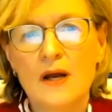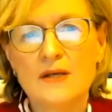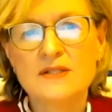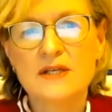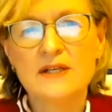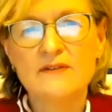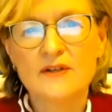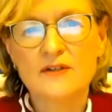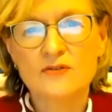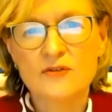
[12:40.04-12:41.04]

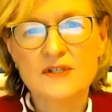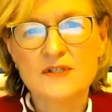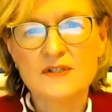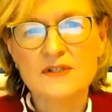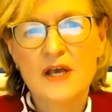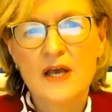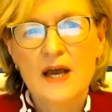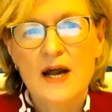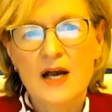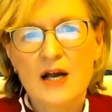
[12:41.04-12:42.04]
significant risks.
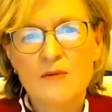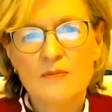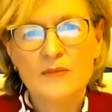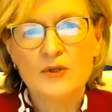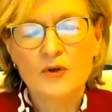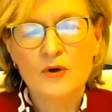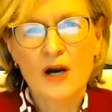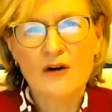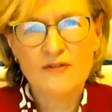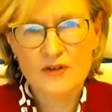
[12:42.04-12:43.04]

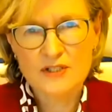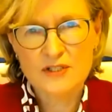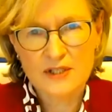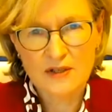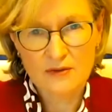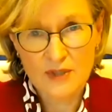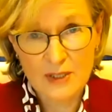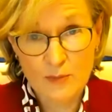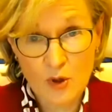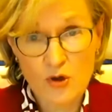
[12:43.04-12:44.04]
Our first and really
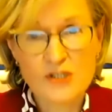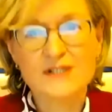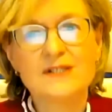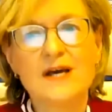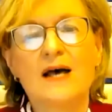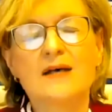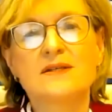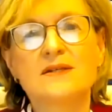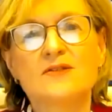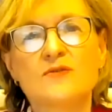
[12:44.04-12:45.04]
important task
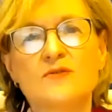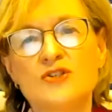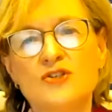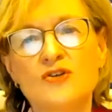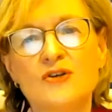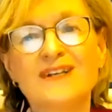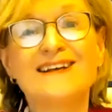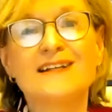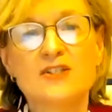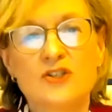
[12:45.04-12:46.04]
is to ensure
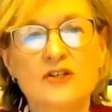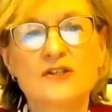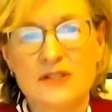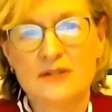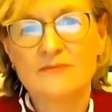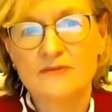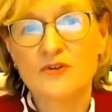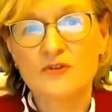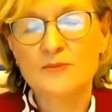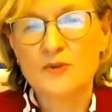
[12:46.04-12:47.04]
legal certainty for
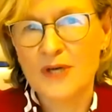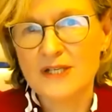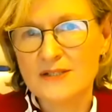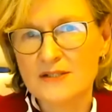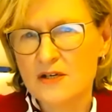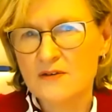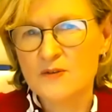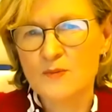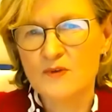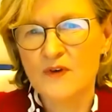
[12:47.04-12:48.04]
crypto asset service
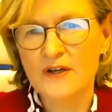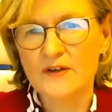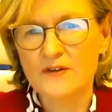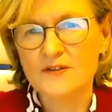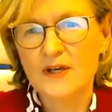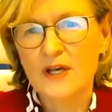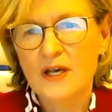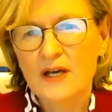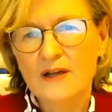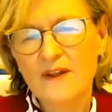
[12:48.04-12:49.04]
providers,
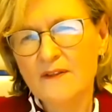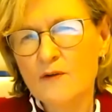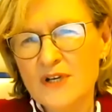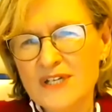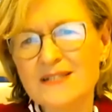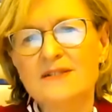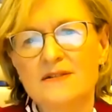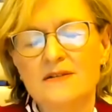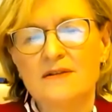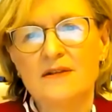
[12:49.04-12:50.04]
and that the
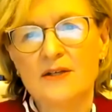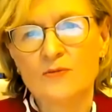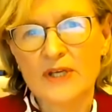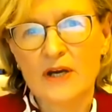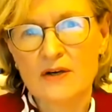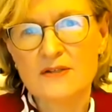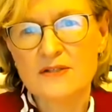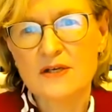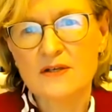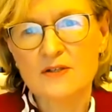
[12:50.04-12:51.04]
risks that we are
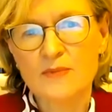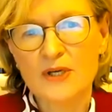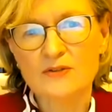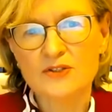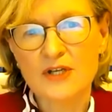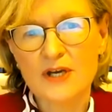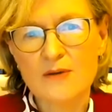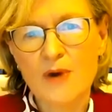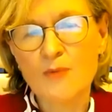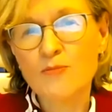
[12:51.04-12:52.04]
concerned about
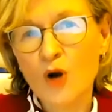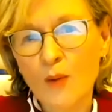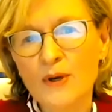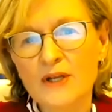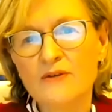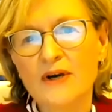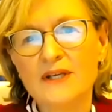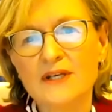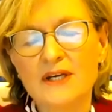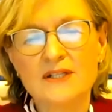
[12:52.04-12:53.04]
are properly
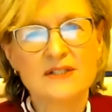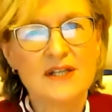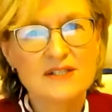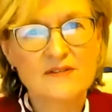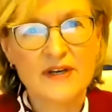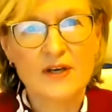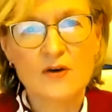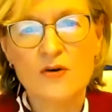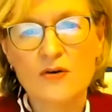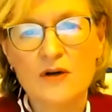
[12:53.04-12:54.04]
regulated. That's the very
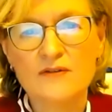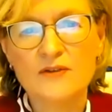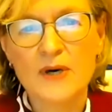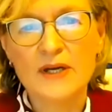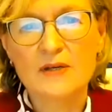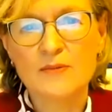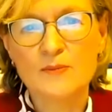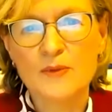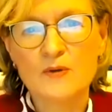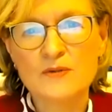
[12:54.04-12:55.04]
core of the MiCA
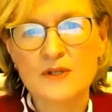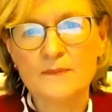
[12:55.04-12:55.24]
proposal.